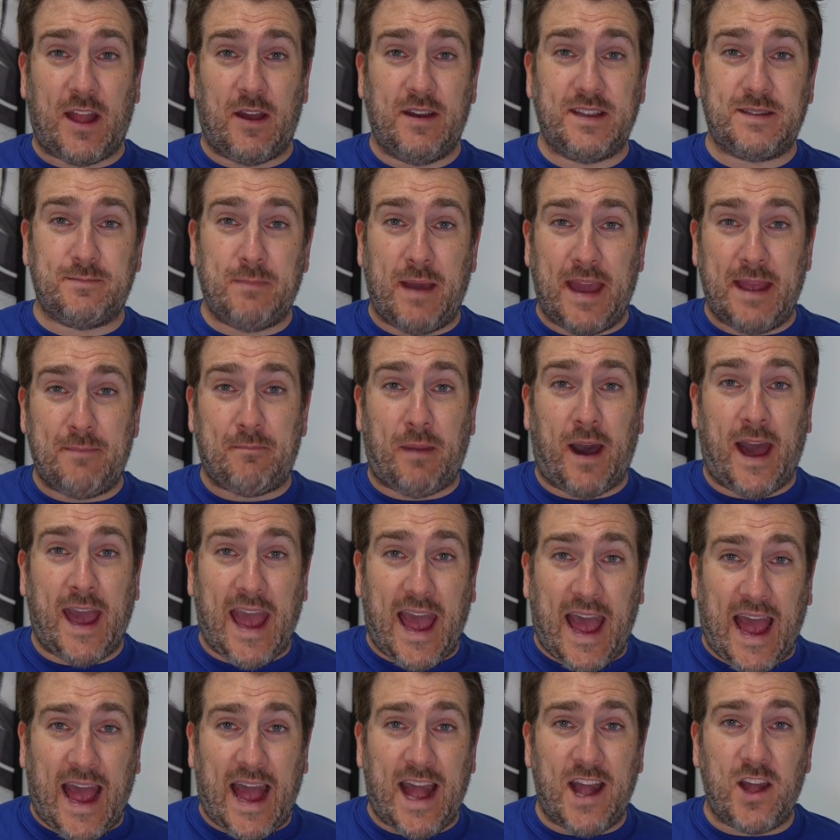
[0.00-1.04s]
though it's made by
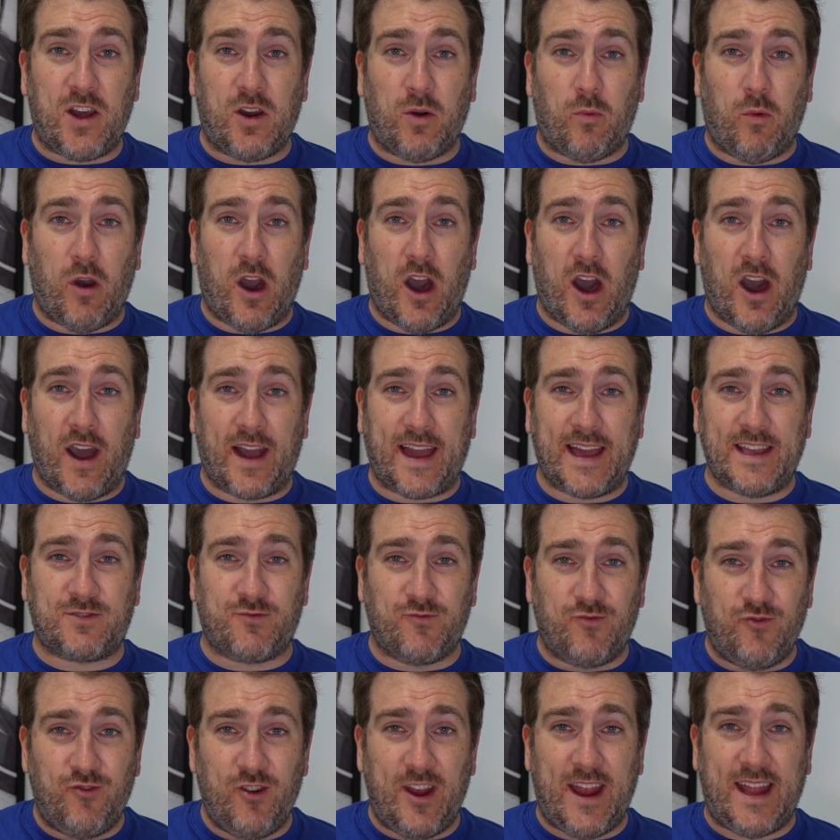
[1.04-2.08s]
AnkerWork. It's
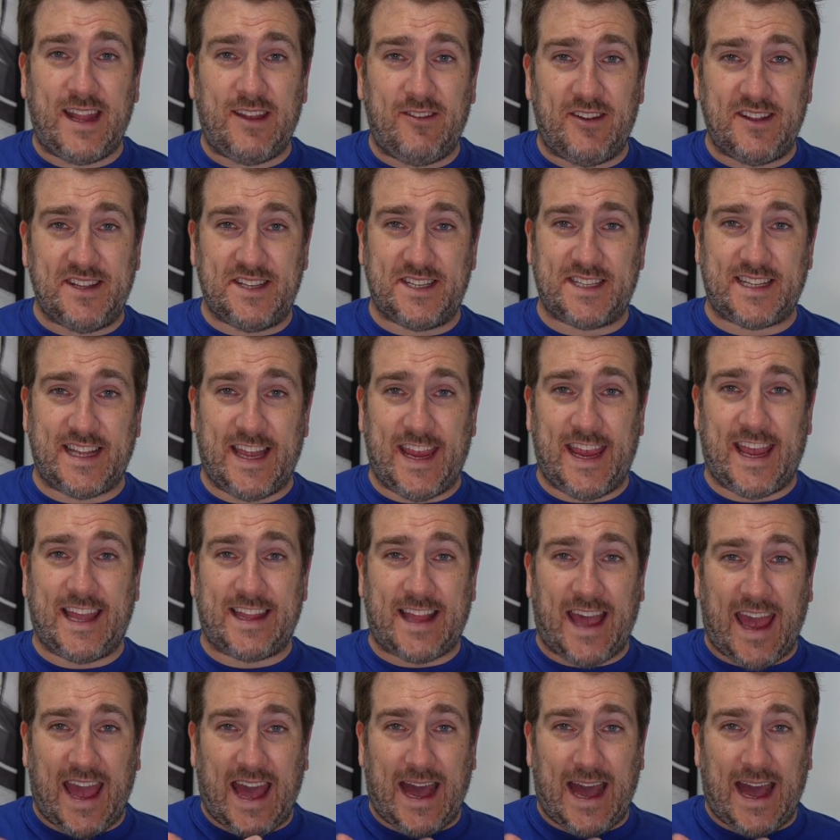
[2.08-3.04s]
really, really sleek, and I